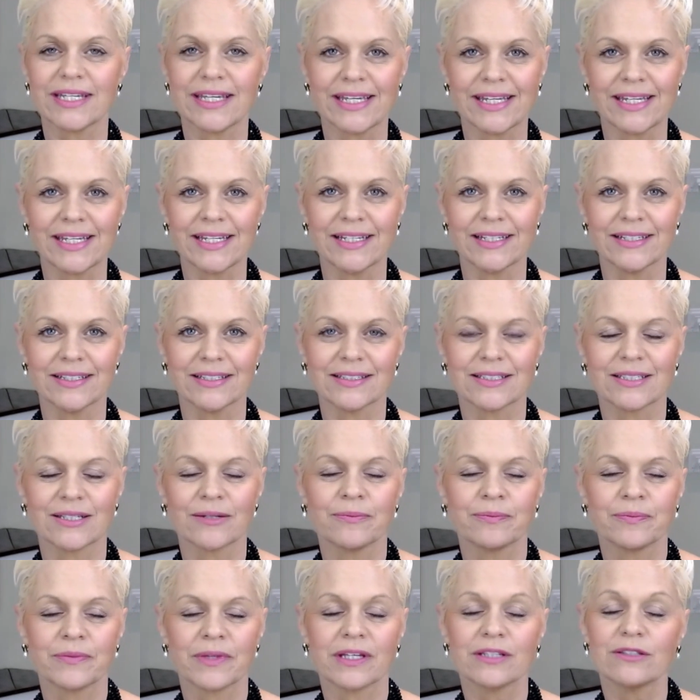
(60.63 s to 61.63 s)
ease.
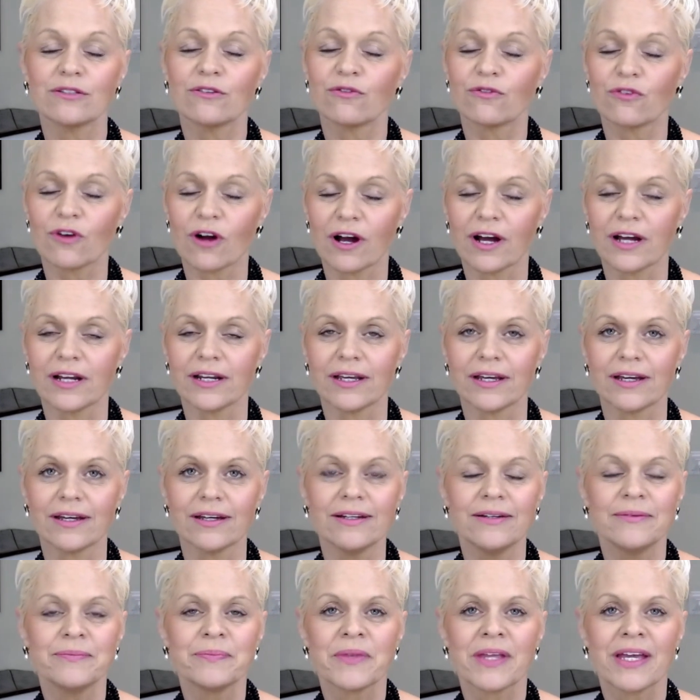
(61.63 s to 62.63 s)
It's
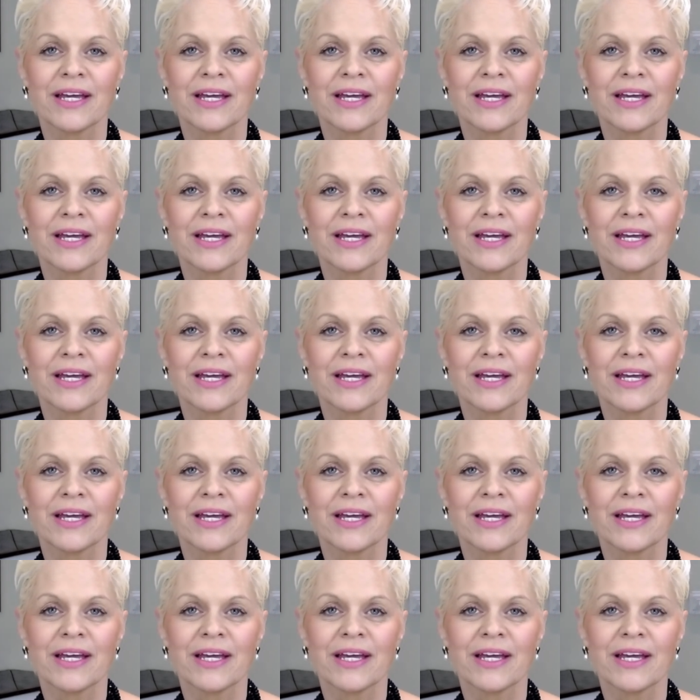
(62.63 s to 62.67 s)
Friday.